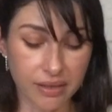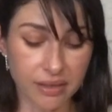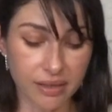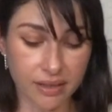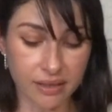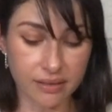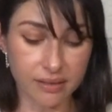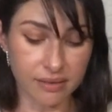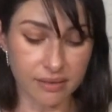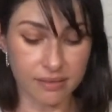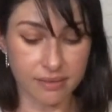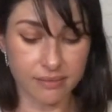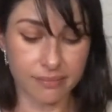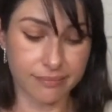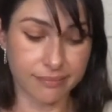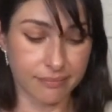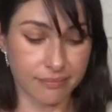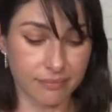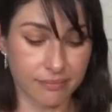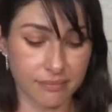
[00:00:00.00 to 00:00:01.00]
that because
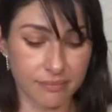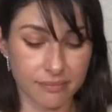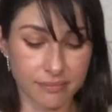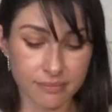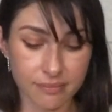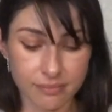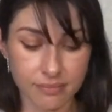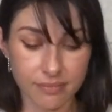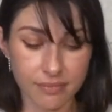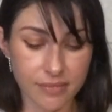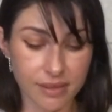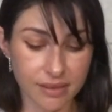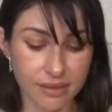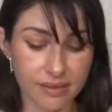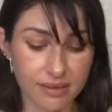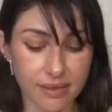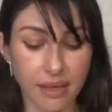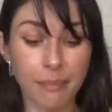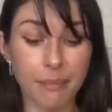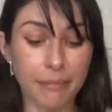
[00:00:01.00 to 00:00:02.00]

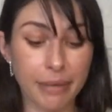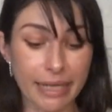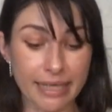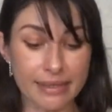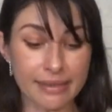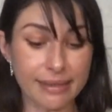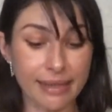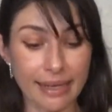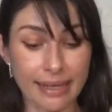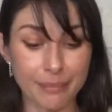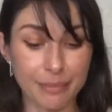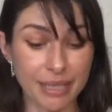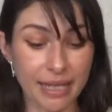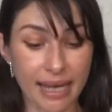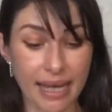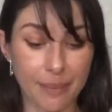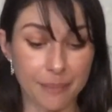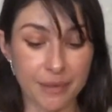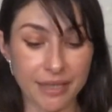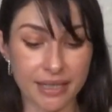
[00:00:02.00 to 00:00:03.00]
somebody's going to be
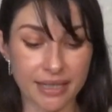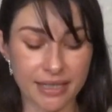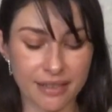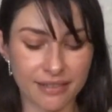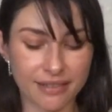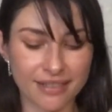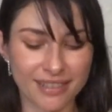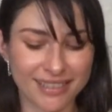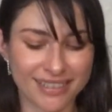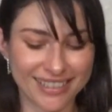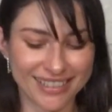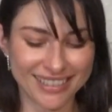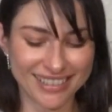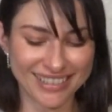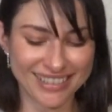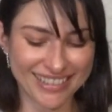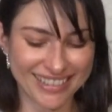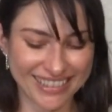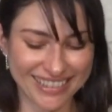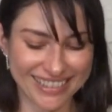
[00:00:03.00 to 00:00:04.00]
happy here.
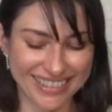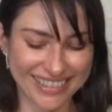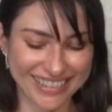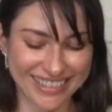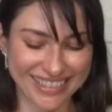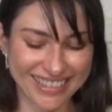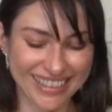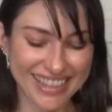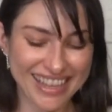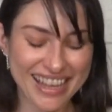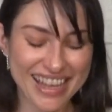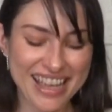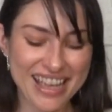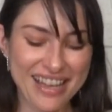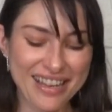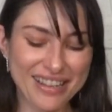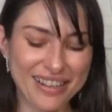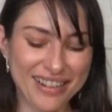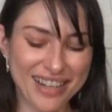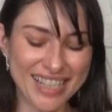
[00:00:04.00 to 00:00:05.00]
All
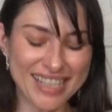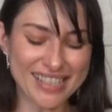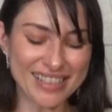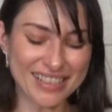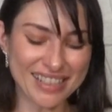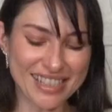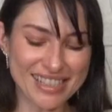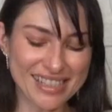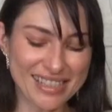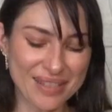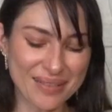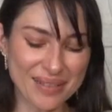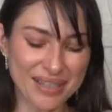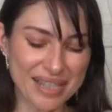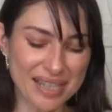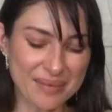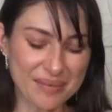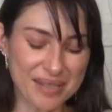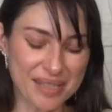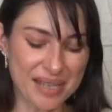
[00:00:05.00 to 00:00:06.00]
right, so let's see what
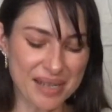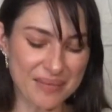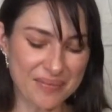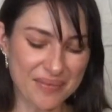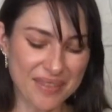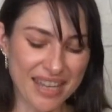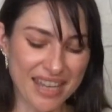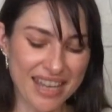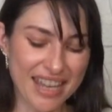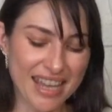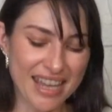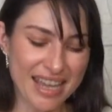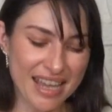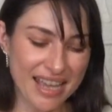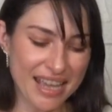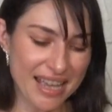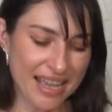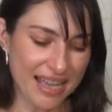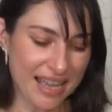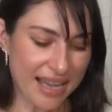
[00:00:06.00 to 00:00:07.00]
comes up.
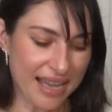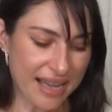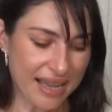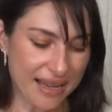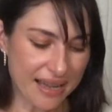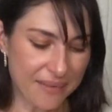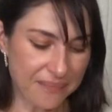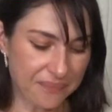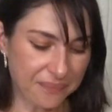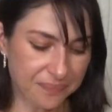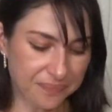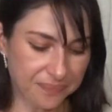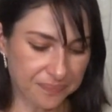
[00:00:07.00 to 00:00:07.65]
I